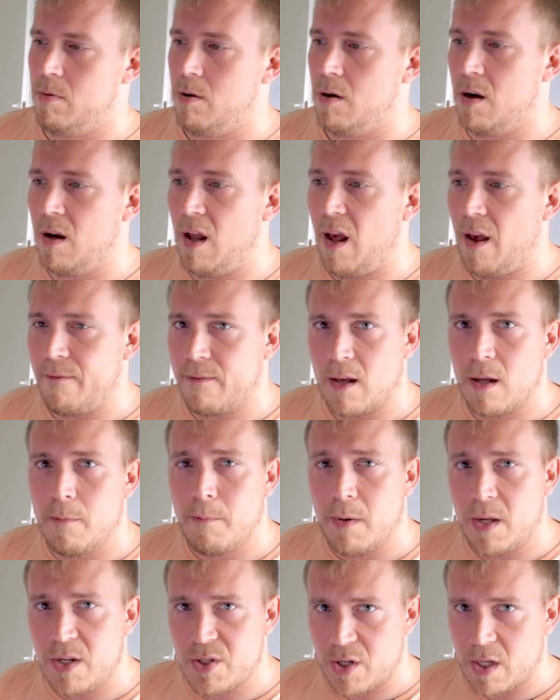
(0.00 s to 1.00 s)
life can
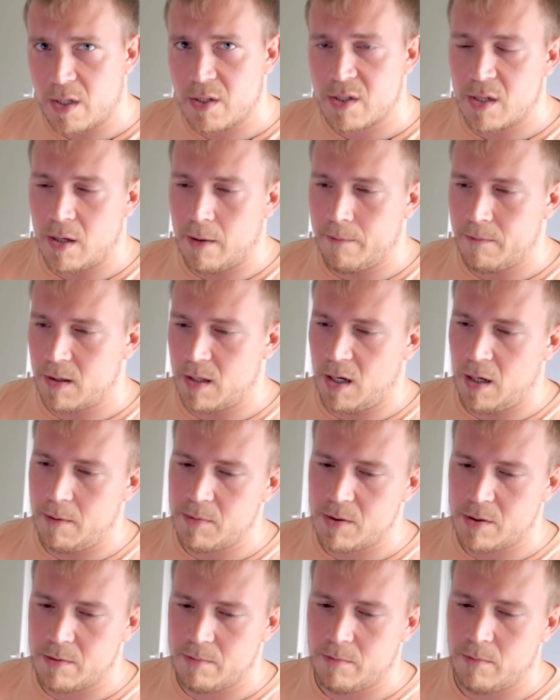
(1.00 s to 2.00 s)
be shit
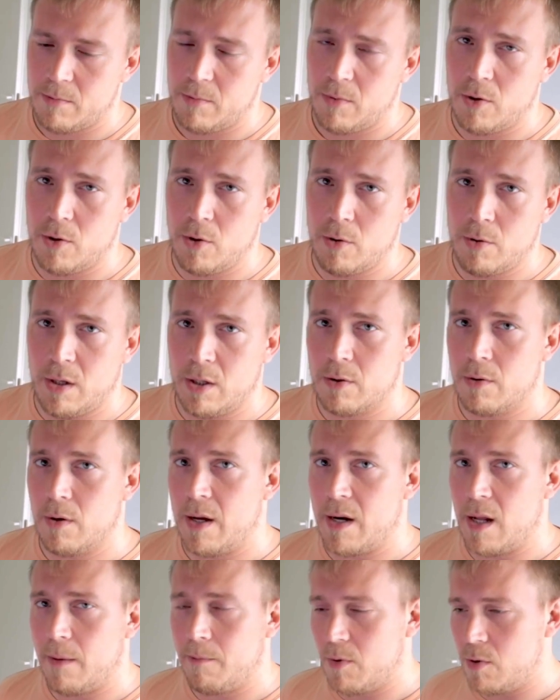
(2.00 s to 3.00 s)
sometimes. You need
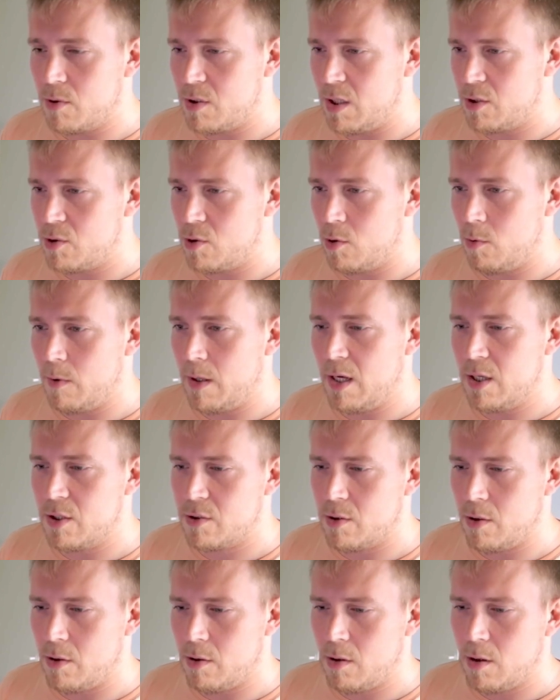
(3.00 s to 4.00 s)
to adapt to
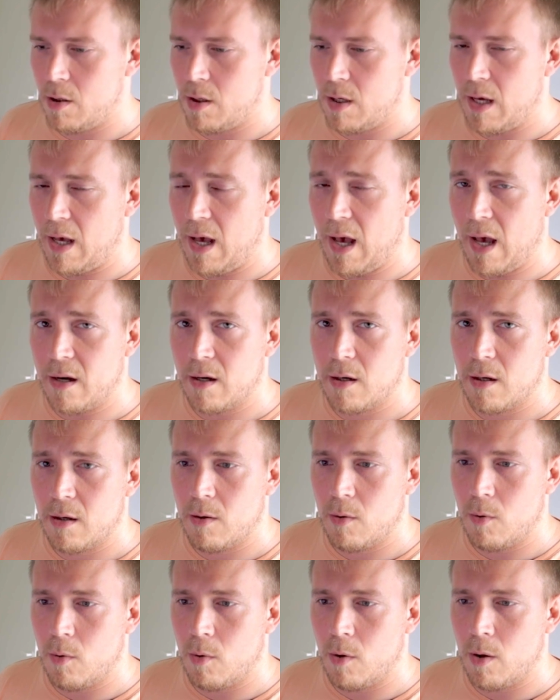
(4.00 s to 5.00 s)
situation, and
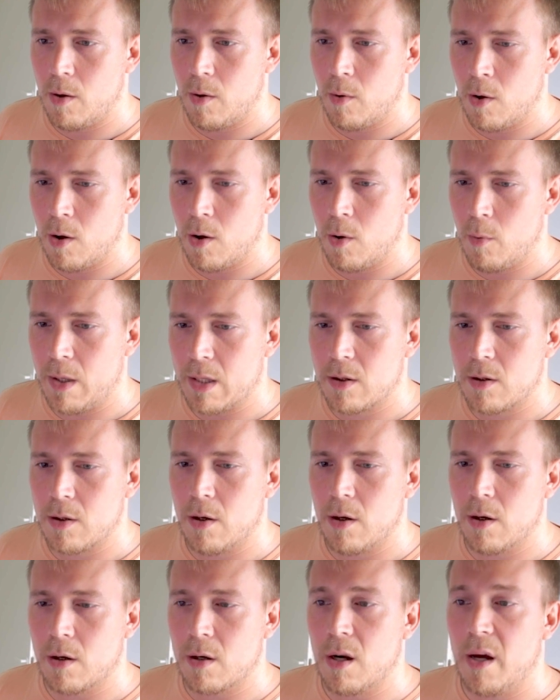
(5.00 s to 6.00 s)
with
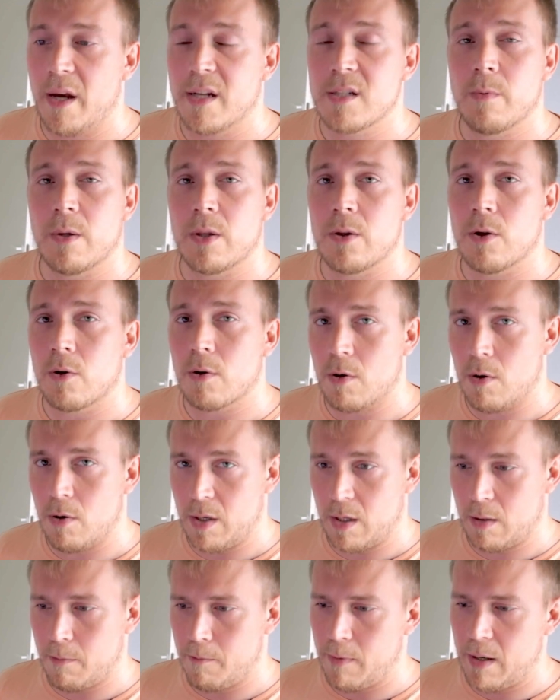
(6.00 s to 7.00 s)
the clients with the
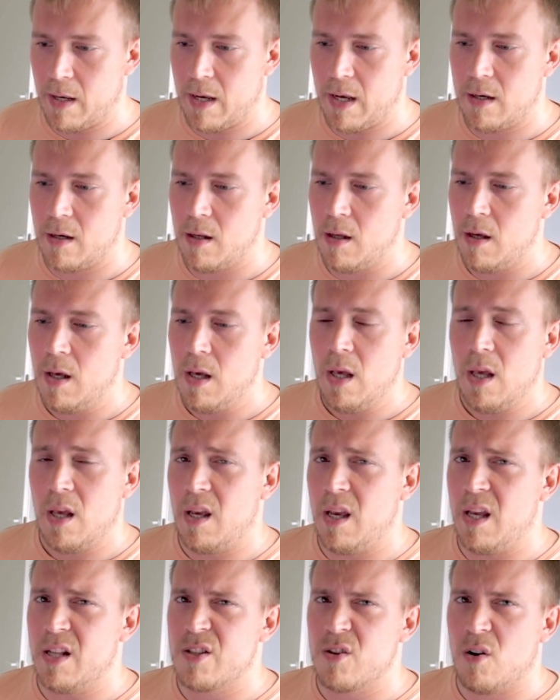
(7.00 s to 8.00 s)
chronic pain,
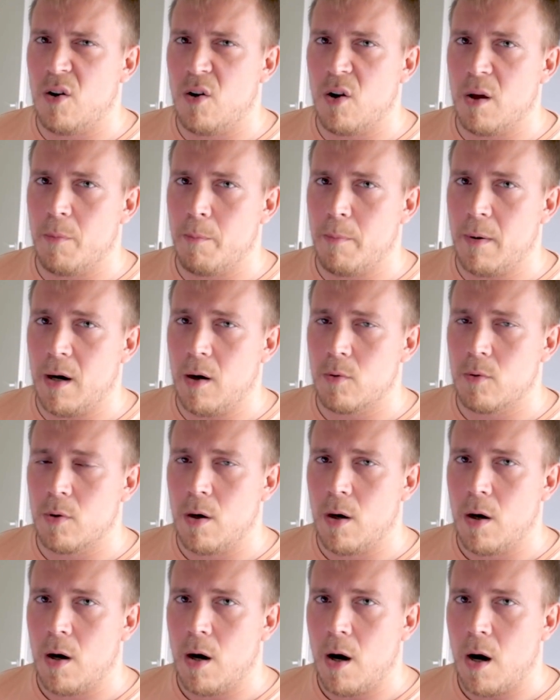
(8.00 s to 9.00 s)
it's all about
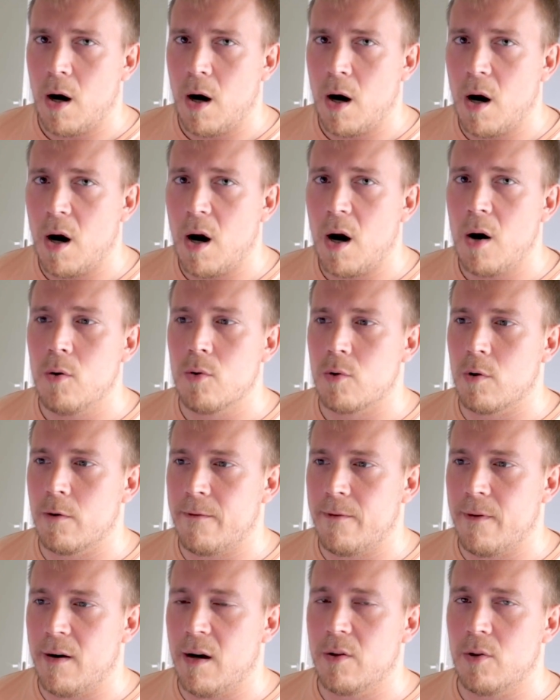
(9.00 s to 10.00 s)
how to
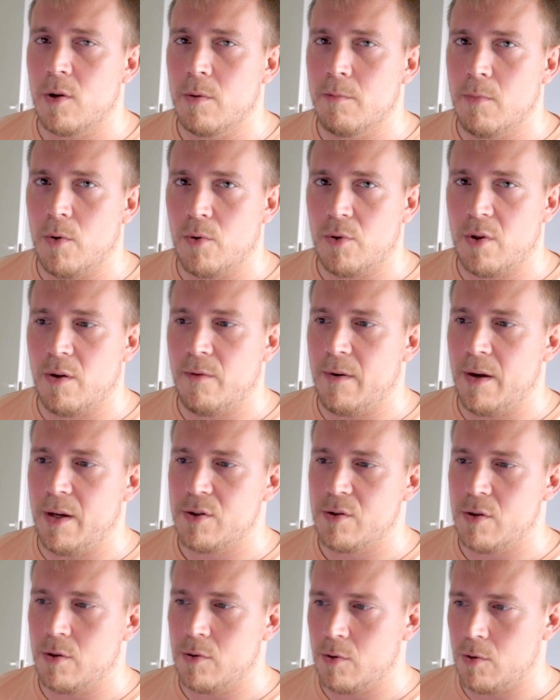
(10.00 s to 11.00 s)
find the
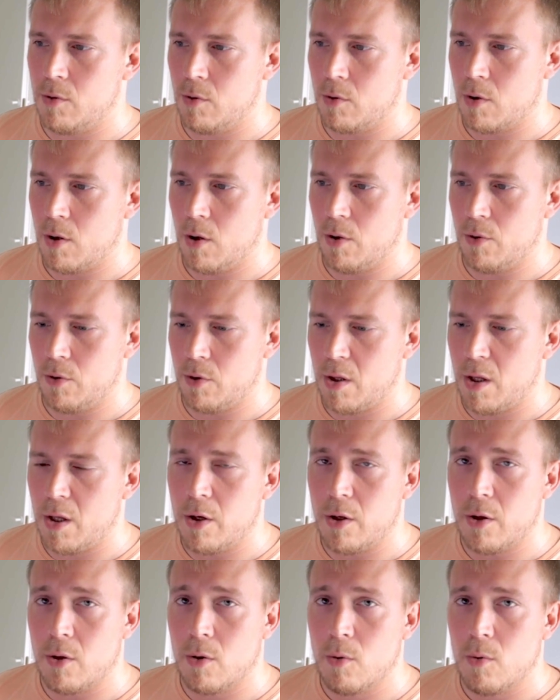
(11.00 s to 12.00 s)
motivation to
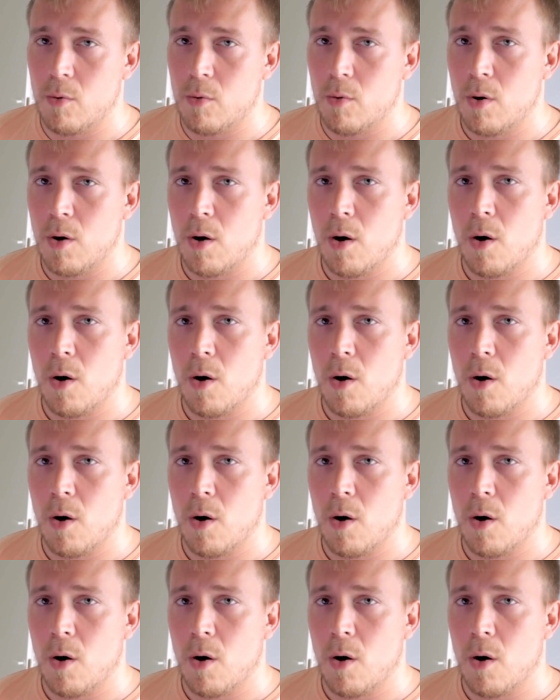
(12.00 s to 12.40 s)
continue.